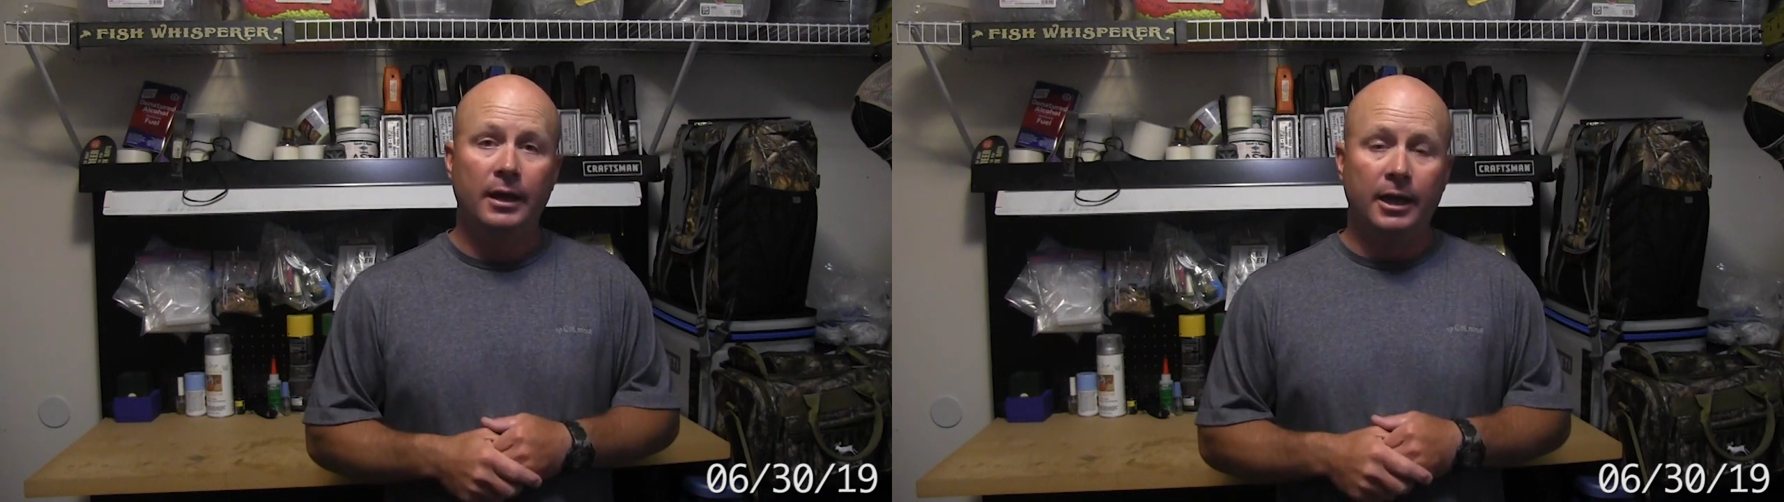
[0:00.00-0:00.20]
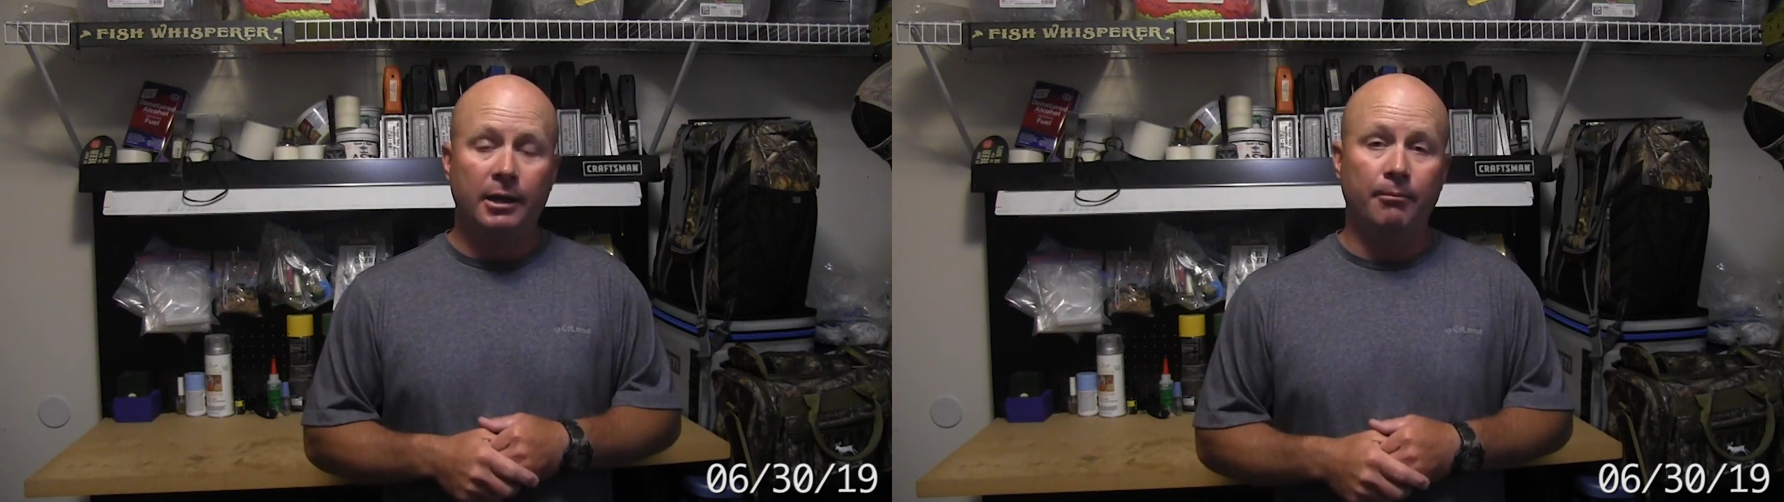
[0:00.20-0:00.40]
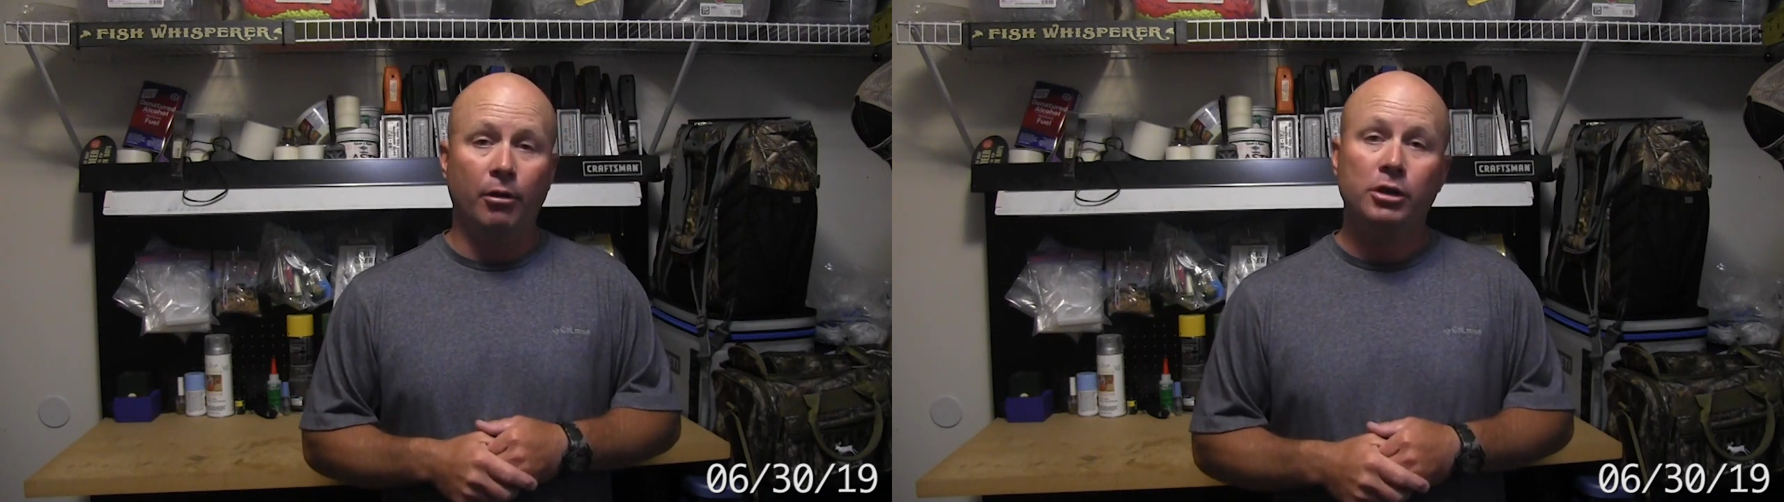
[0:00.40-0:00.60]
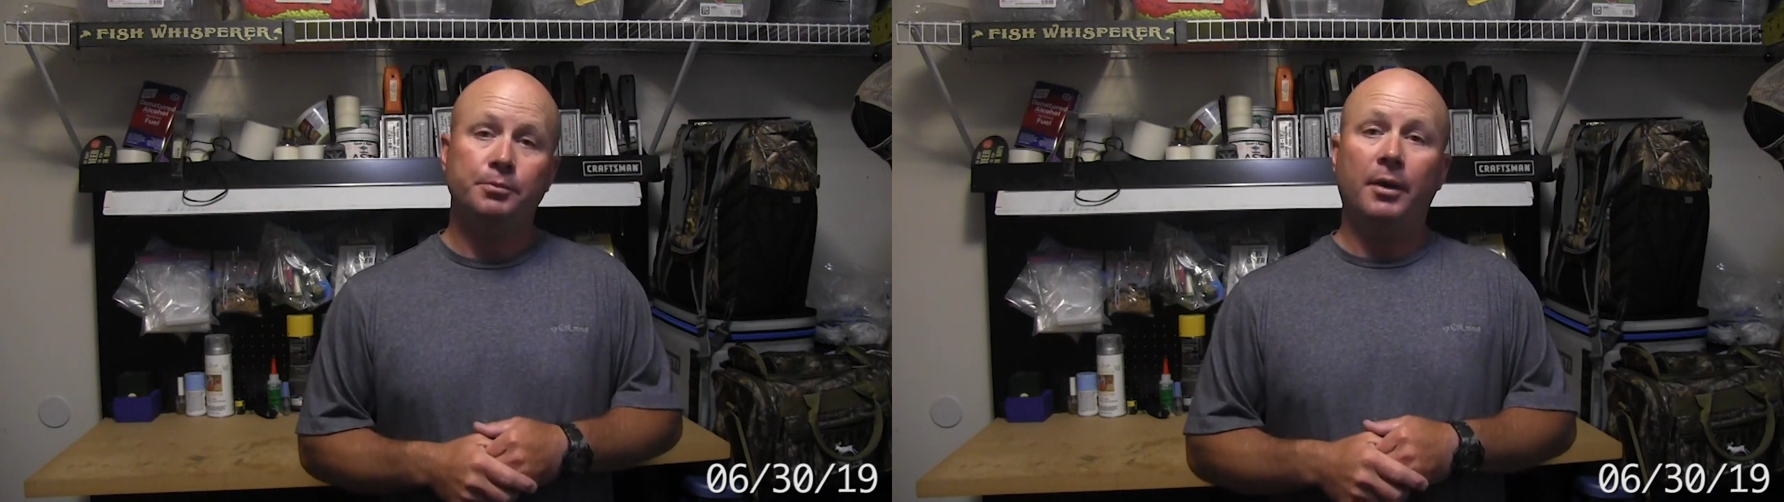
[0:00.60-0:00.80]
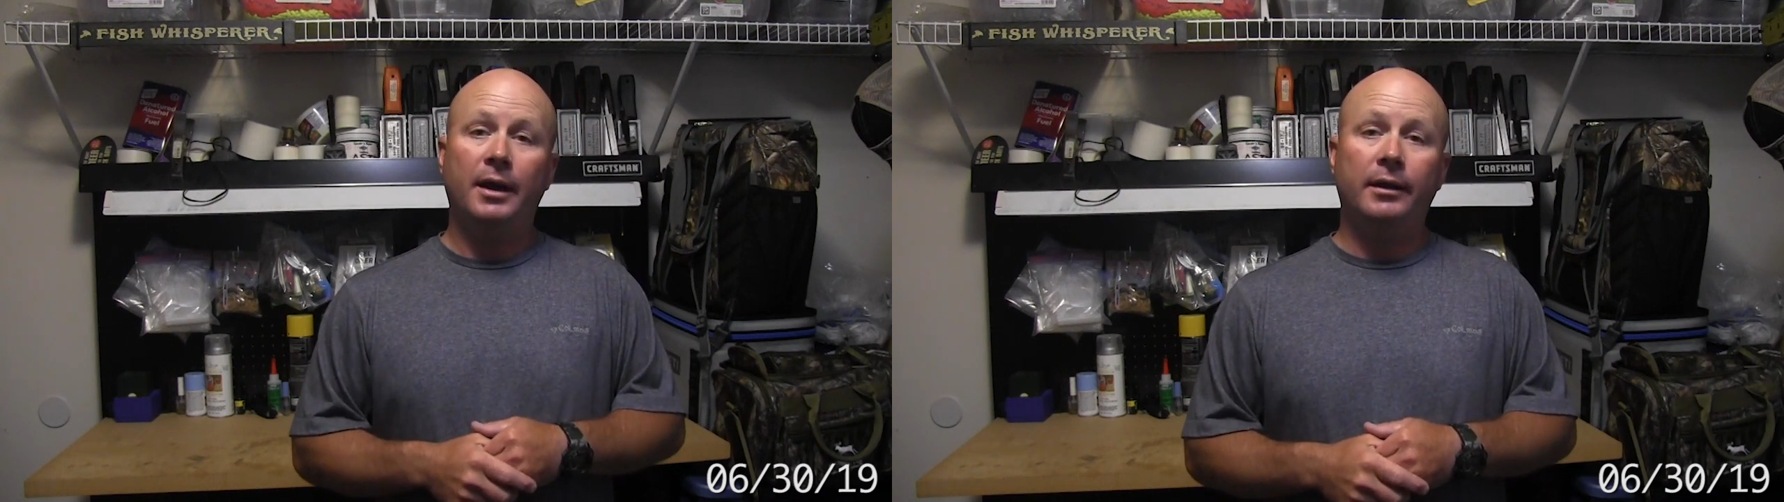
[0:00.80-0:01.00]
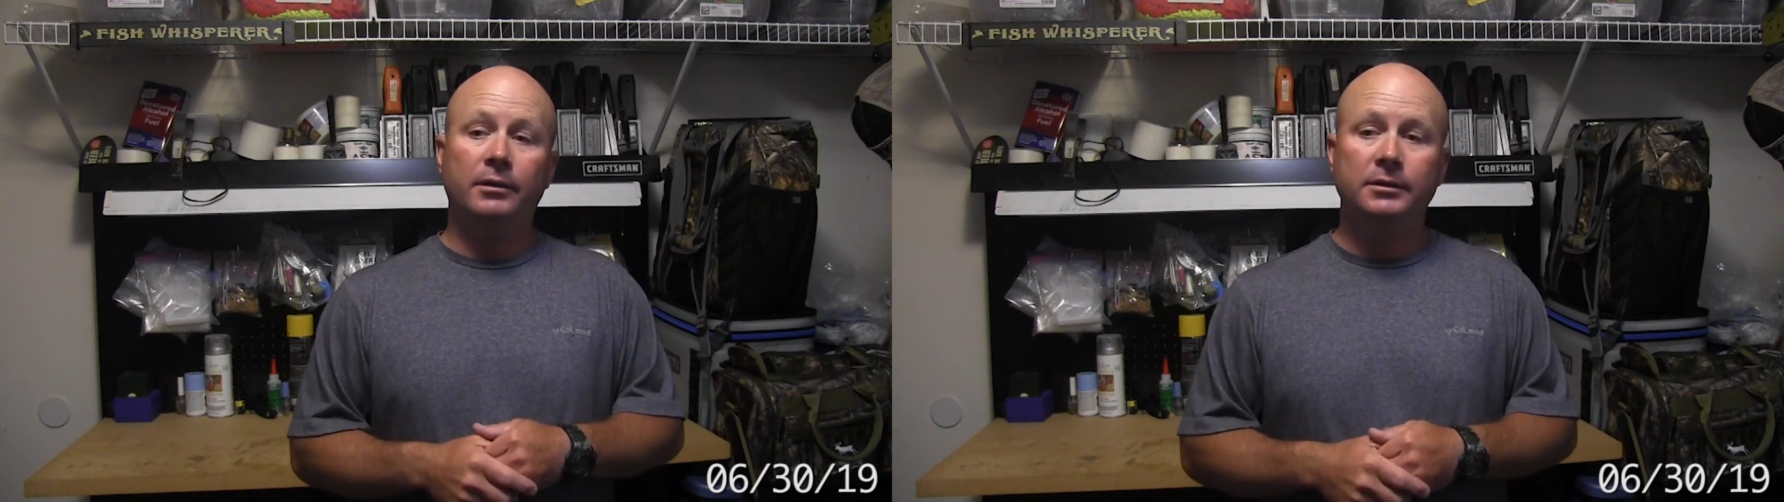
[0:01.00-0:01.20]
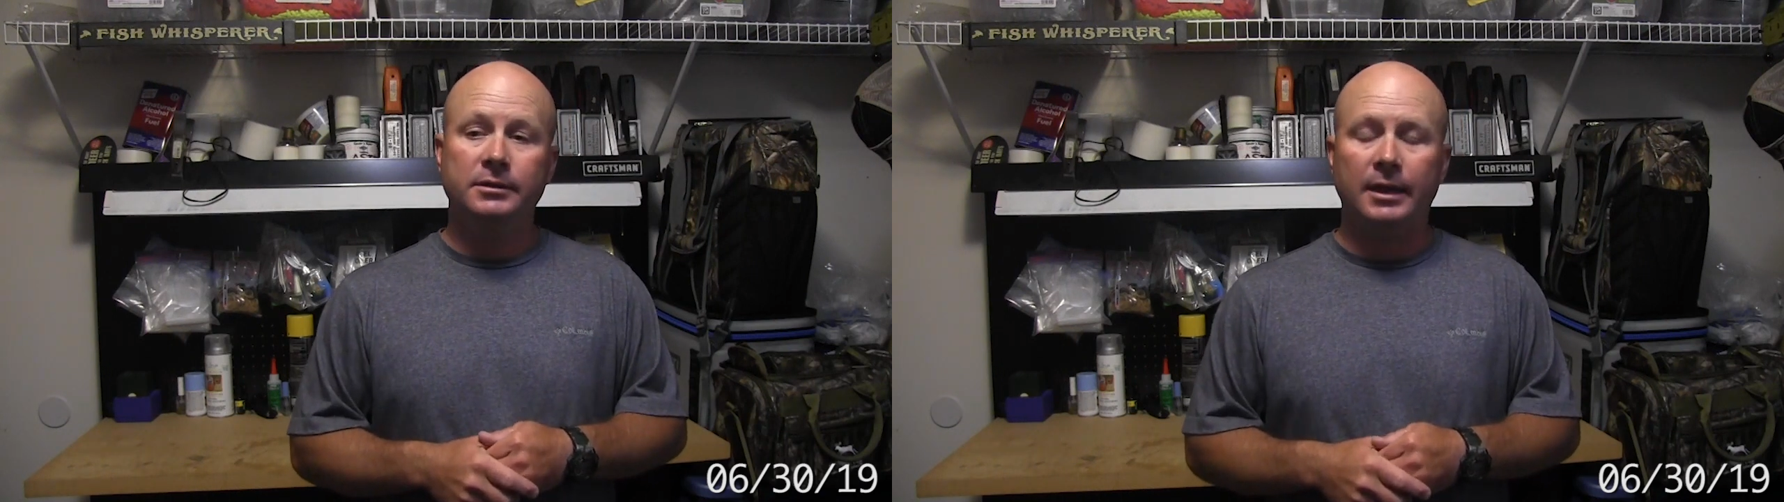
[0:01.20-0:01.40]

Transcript: in brush piles,